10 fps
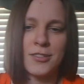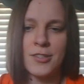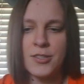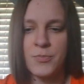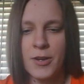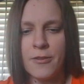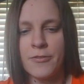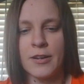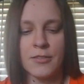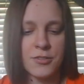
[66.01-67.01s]
There's
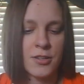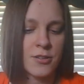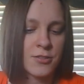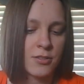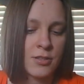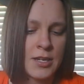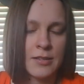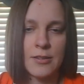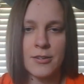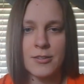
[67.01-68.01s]
pedophiles, there's a
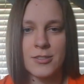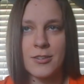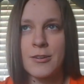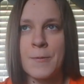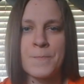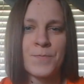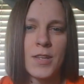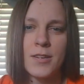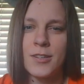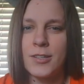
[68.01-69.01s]
lead, there's,
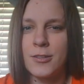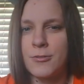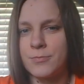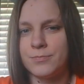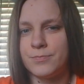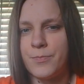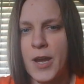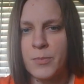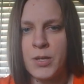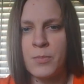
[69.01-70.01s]
you know,
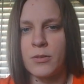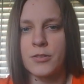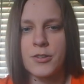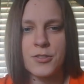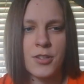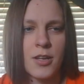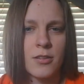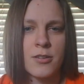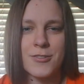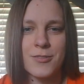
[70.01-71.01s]
bad people, there's
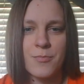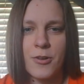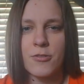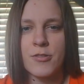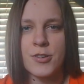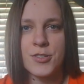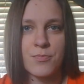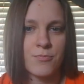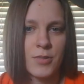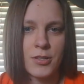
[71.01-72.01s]
killers, murderers,
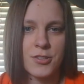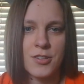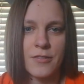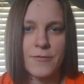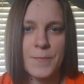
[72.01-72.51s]
other stuff.